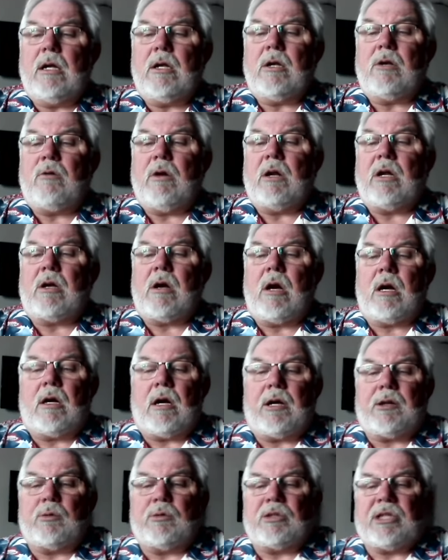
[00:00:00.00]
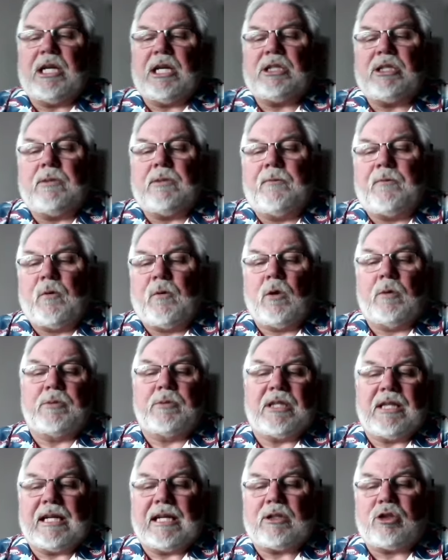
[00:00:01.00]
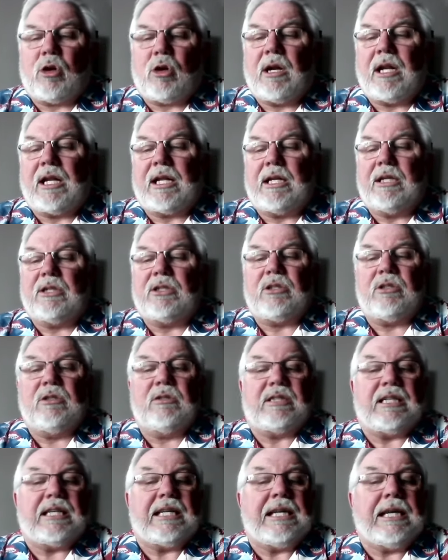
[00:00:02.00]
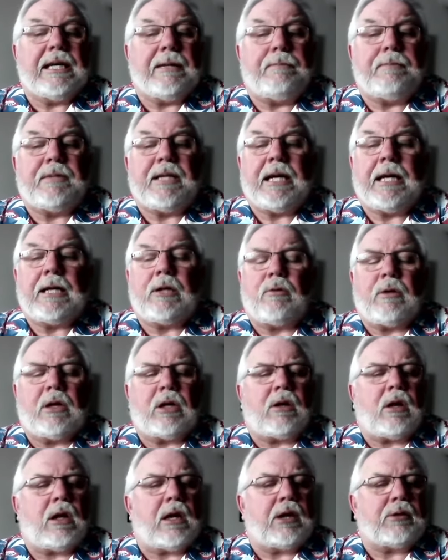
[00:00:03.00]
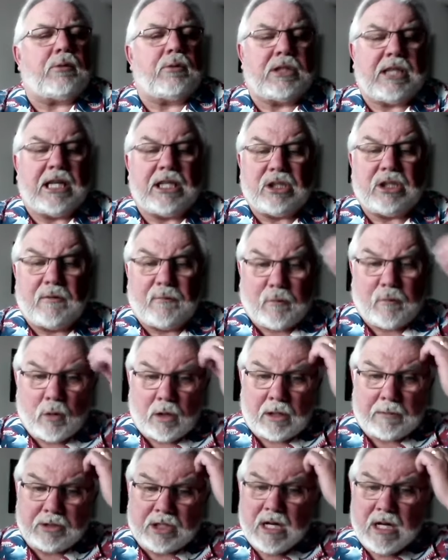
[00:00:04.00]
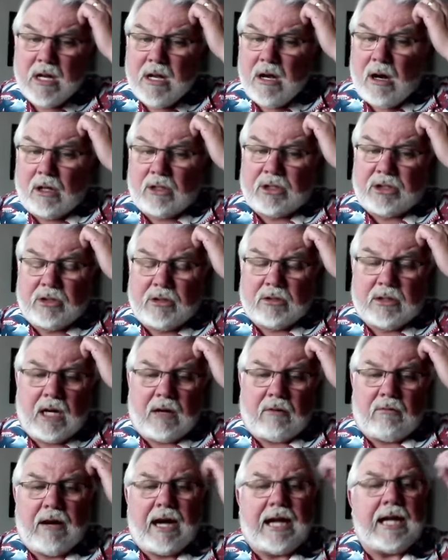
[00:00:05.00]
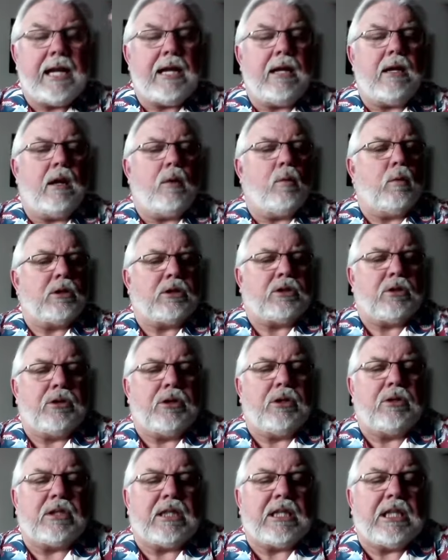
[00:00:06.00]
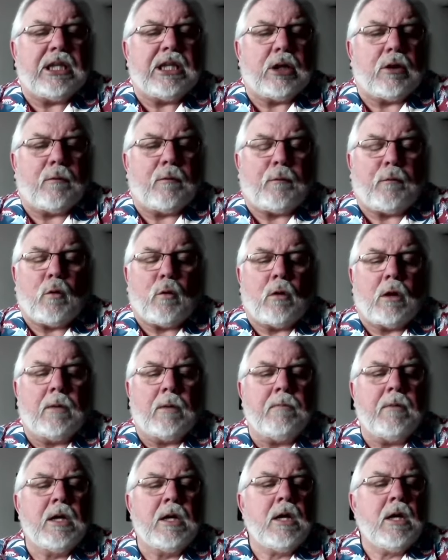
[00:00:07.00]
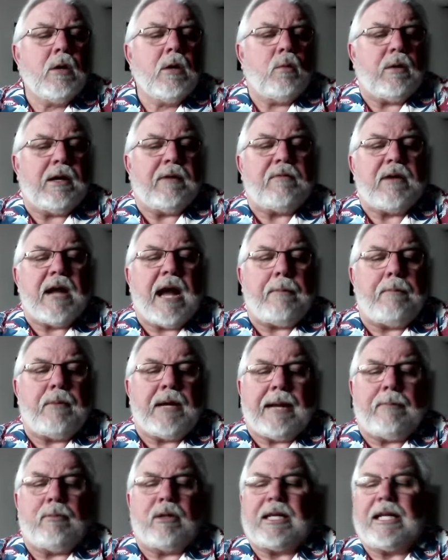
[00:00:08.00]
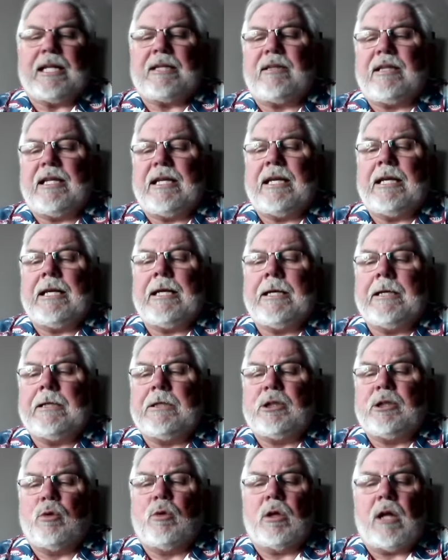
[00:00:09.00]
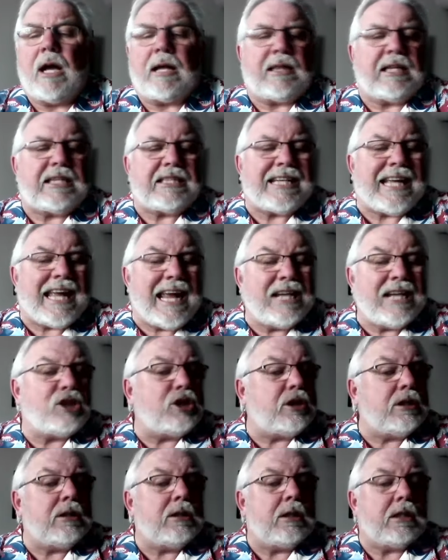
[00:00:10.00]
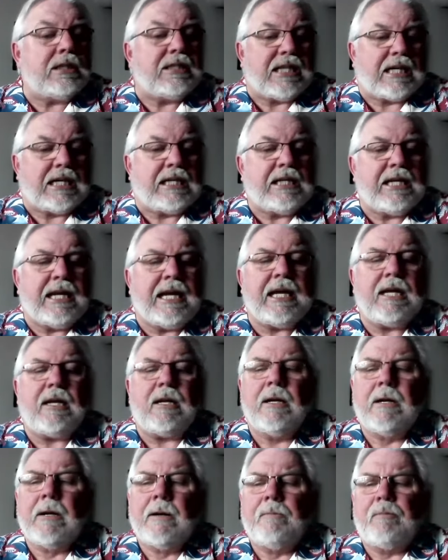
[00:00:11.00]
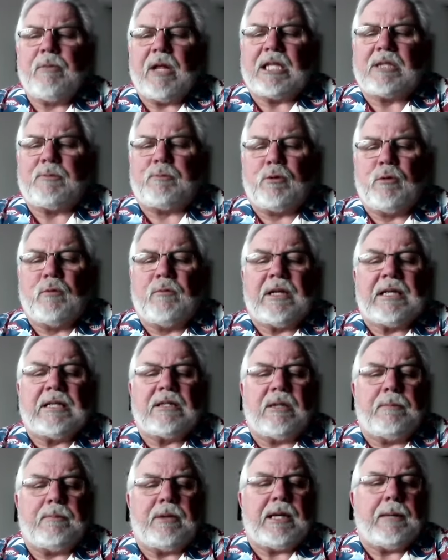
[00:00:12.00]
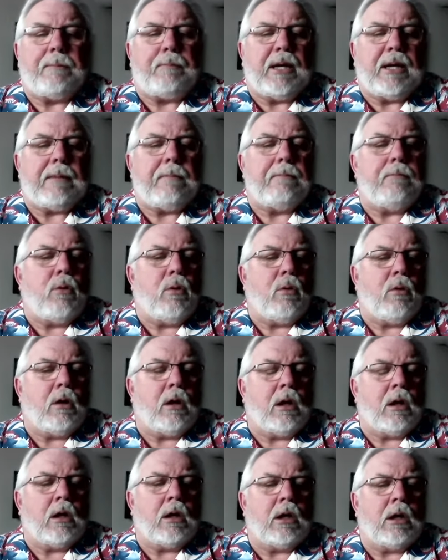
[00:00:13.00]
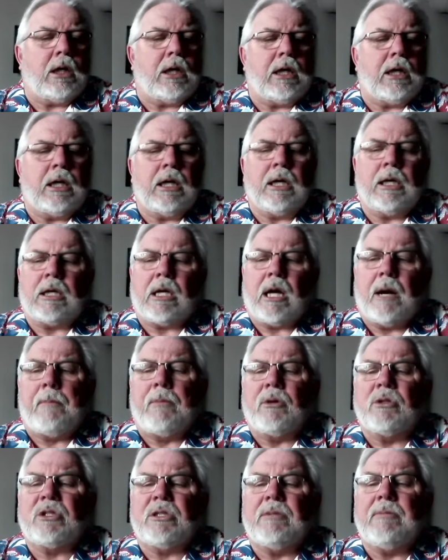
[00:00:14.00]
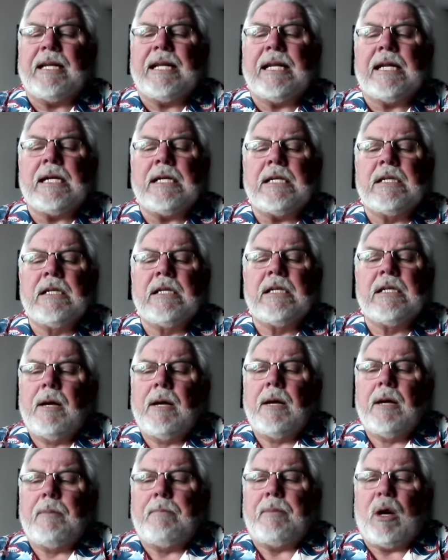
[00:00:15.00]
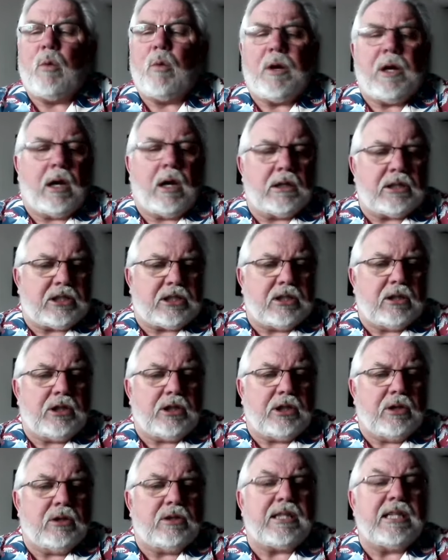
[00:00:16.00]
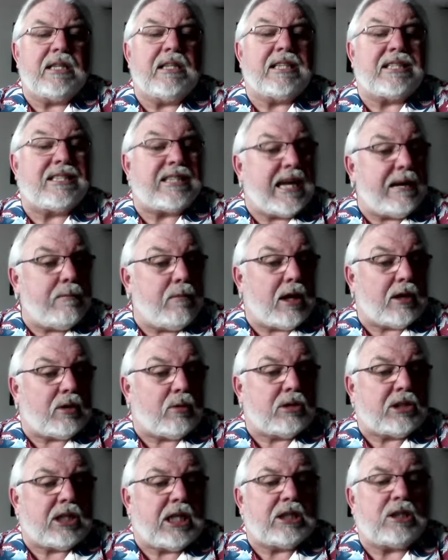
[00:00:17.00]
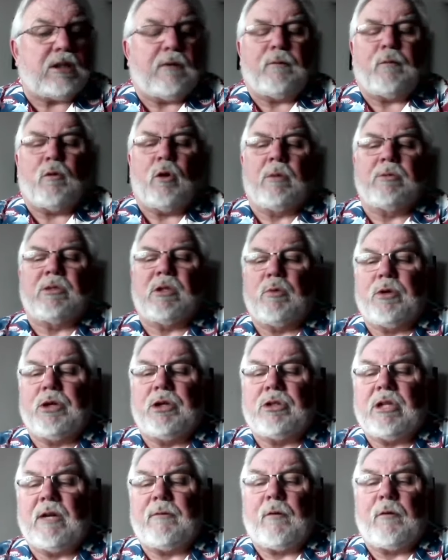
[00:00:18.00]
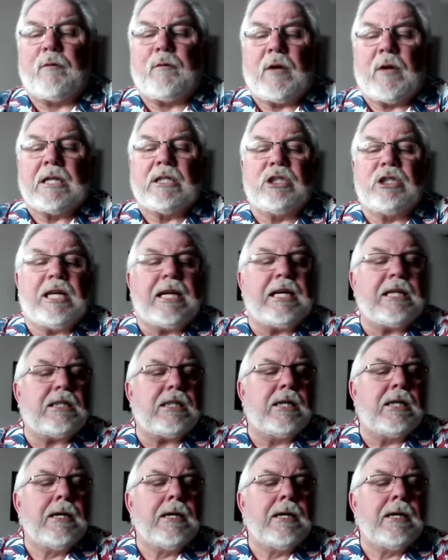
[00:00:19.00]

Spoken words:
Credit card authorization forms, electronic issues, any update? Credit card authorization forms are still not ready. We're still using the other form. We have not been able to get the dual authentication done yet. That's proving to be a bit more cumbersome, Nina. But we are still using the same authorization forms that we're using for FunJet.